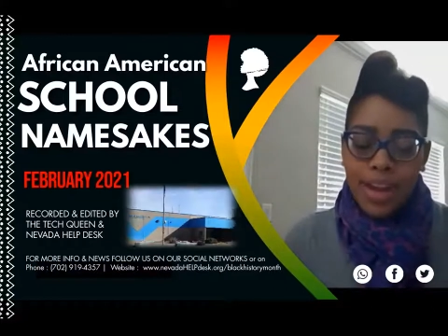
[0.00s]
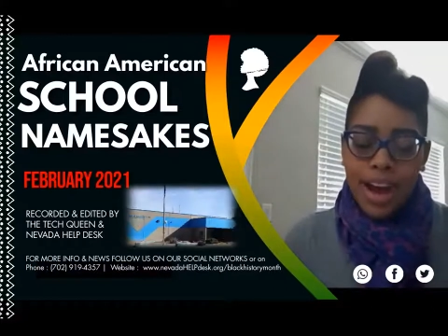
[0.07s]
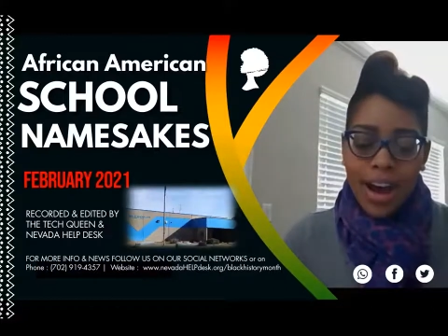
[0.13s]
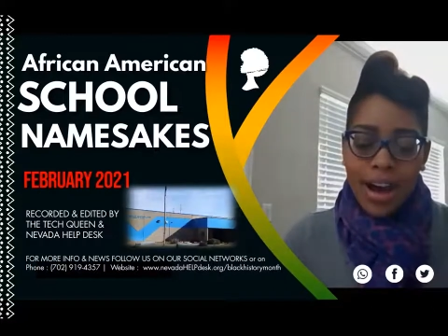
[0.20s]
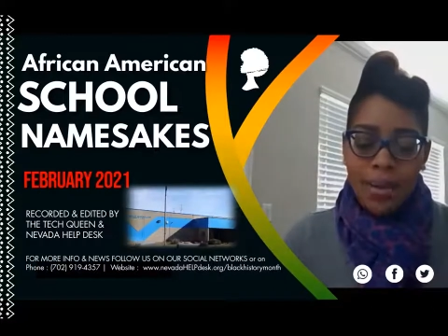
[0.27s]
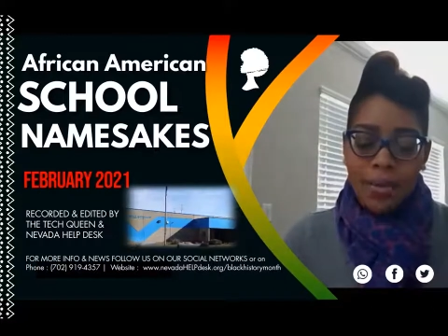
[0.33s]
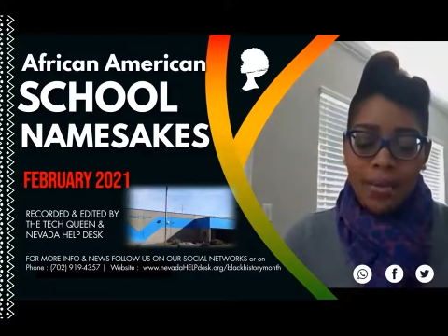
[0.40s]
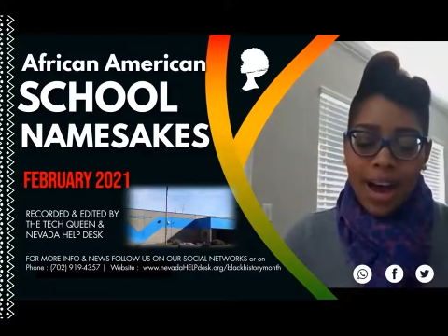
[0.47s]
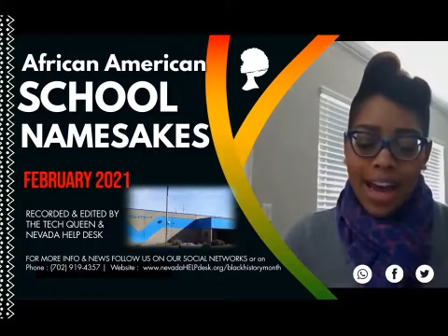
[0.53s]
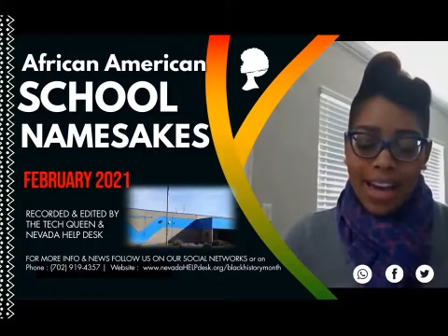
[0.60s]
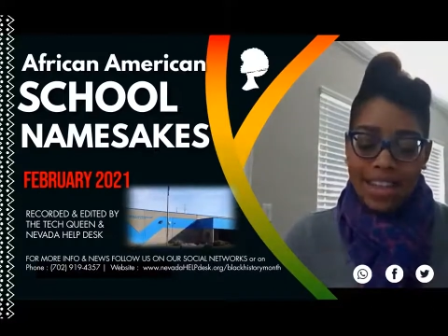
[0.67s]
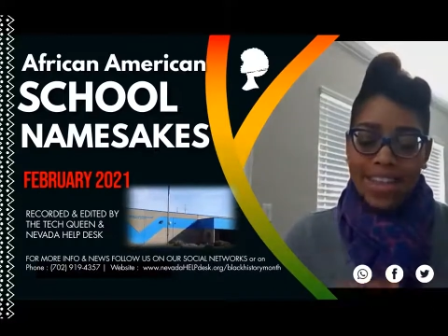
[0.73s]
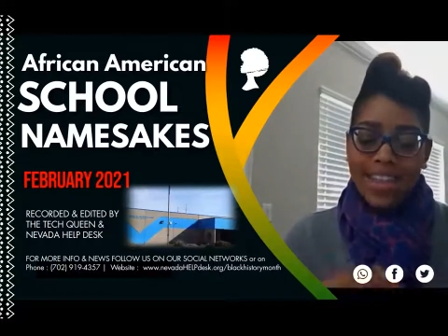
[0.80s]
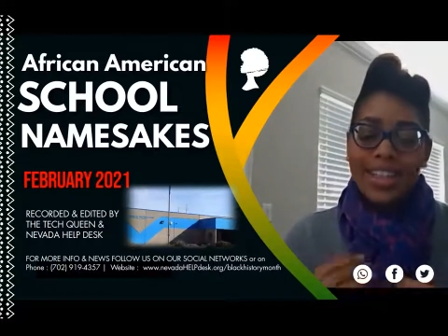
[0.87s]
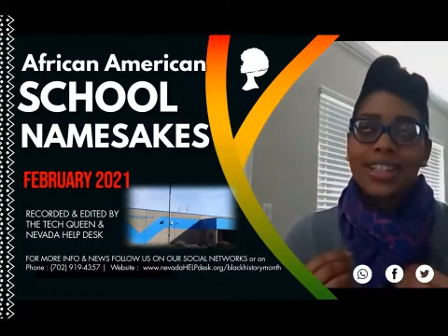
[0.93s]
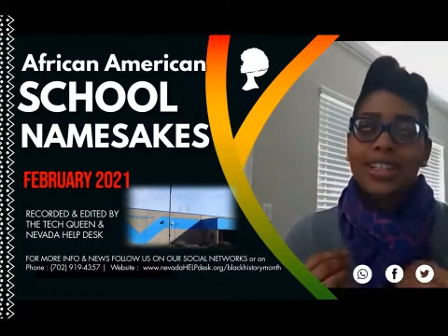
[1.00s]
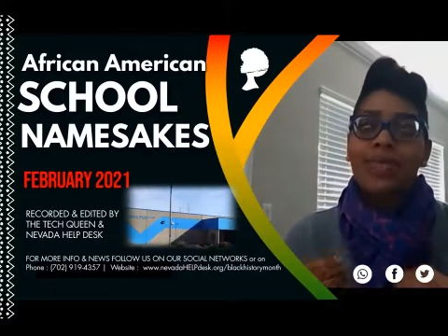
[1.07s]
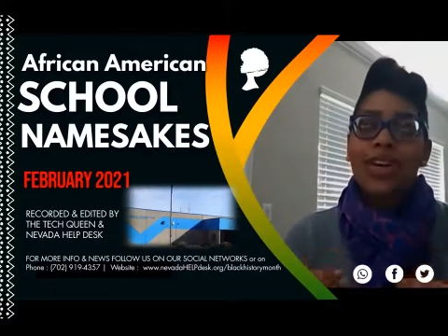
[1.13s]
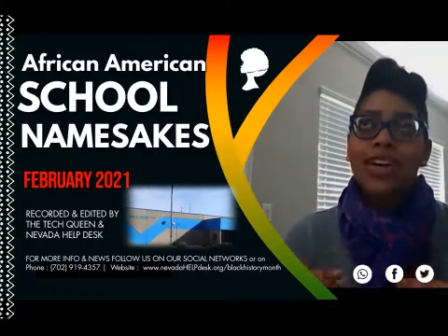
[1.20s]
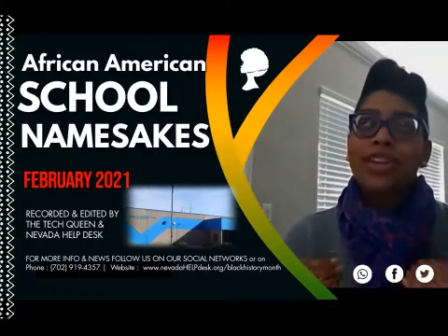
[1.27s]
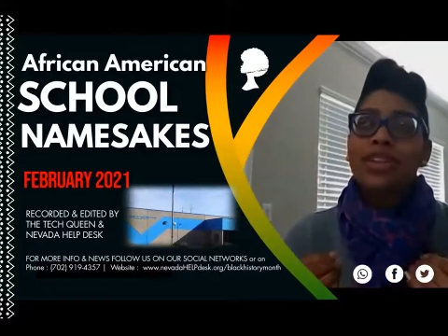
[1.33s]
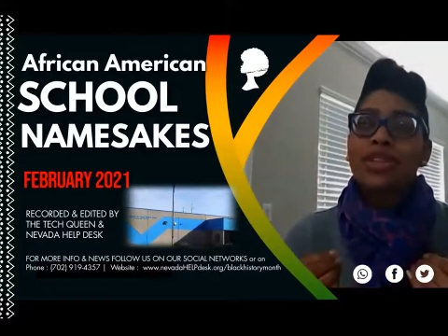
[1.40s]
I think it's
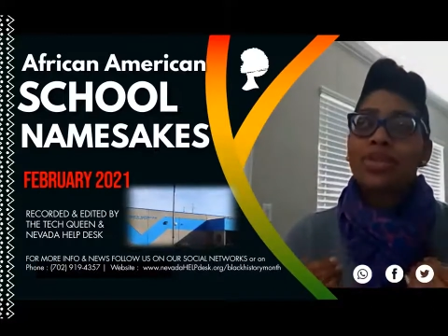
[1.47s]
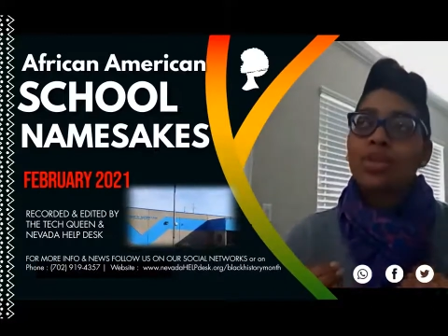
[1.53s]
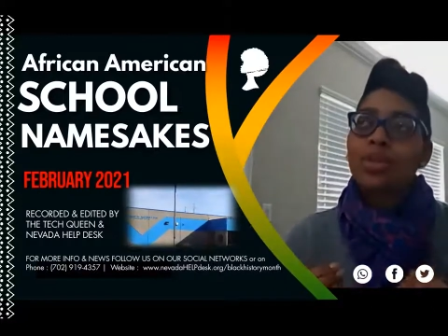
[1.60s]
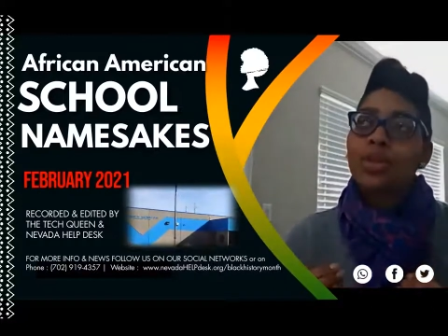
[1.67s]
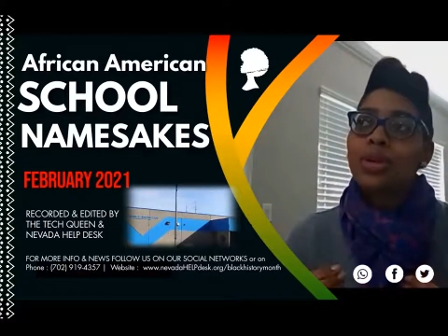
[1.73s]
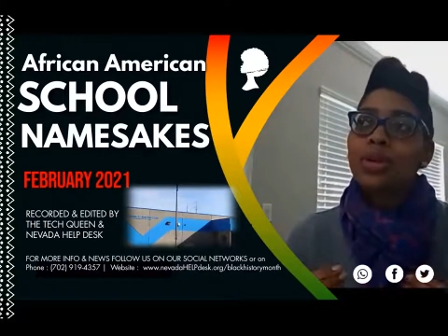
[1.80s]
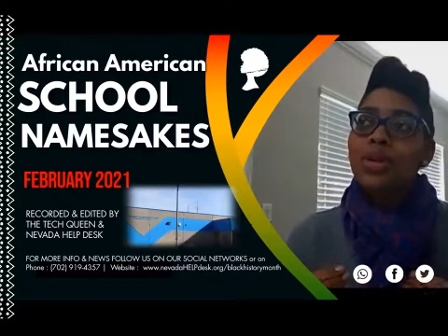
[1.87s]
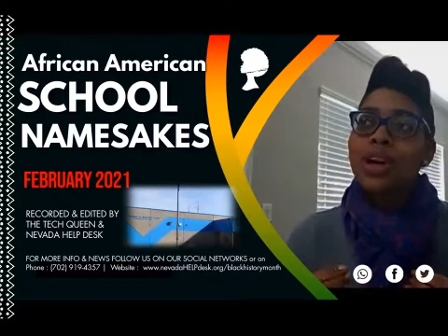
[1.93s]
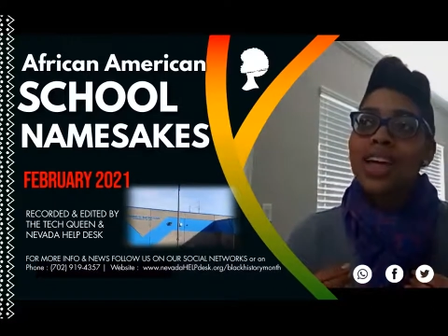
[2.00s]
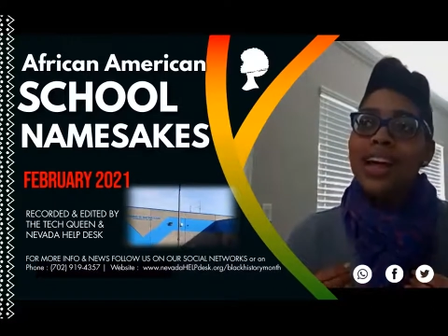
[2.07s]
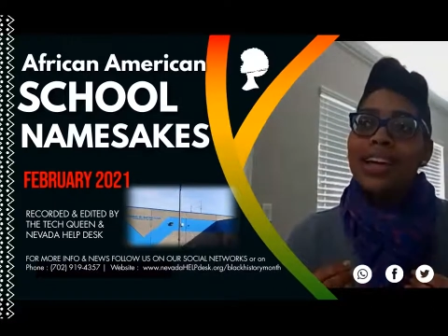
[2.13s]
very true